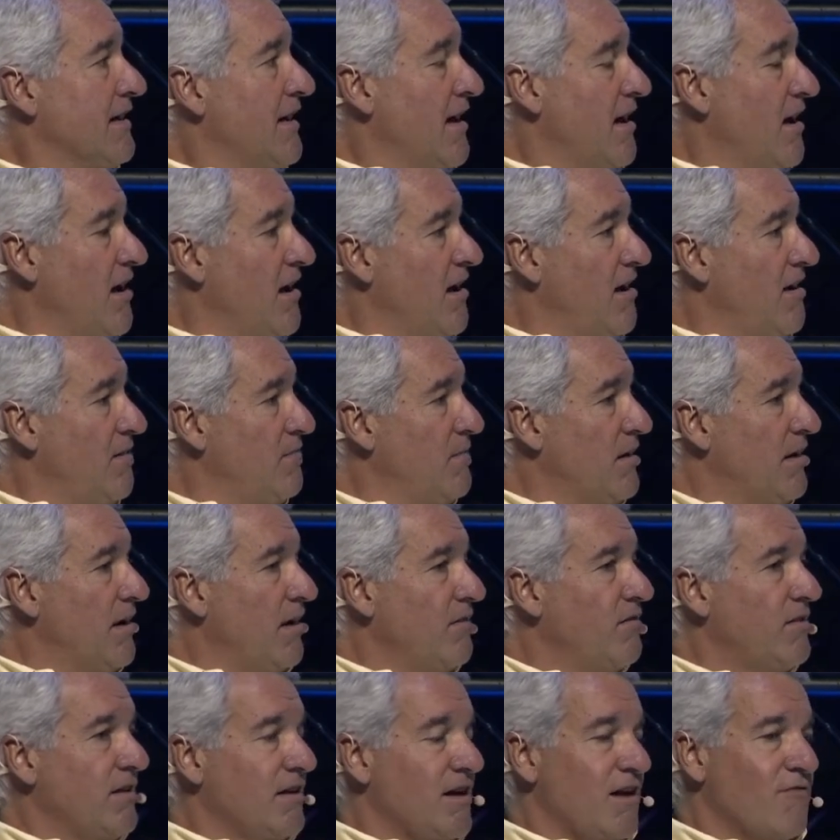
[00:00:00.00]

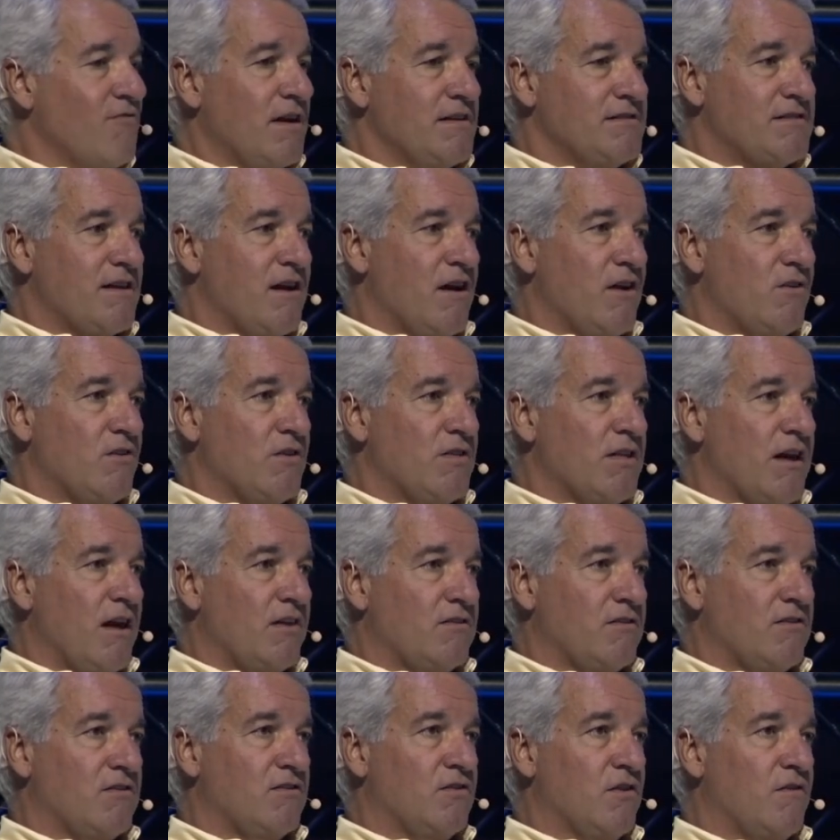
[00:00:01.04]
I think I've raised
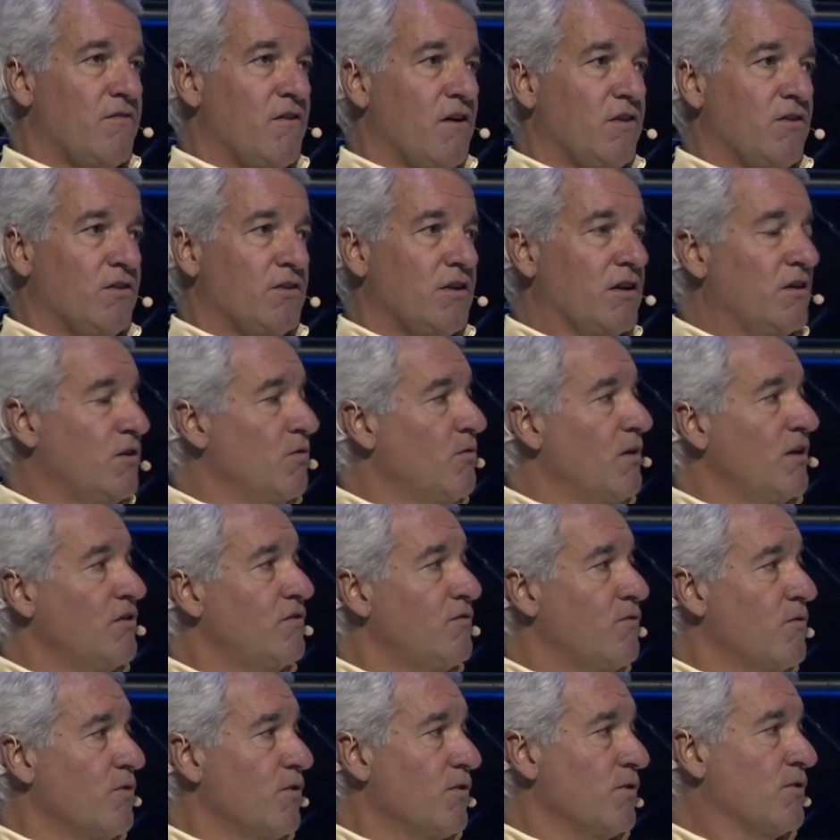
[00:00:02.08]
$100,000 so far, looking to
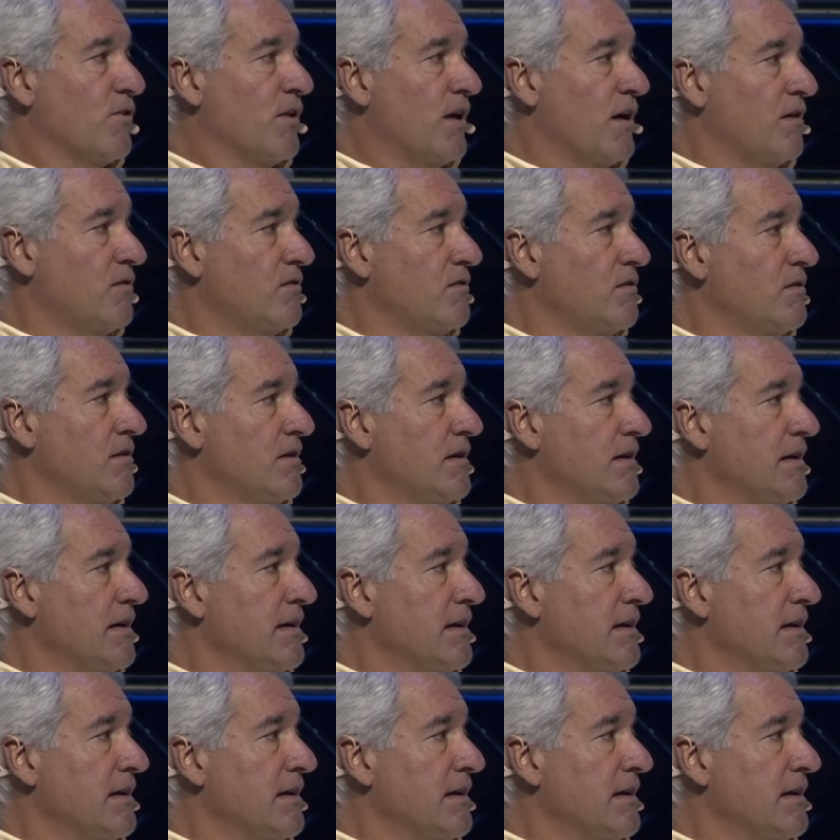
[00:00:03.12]
raise $400,000.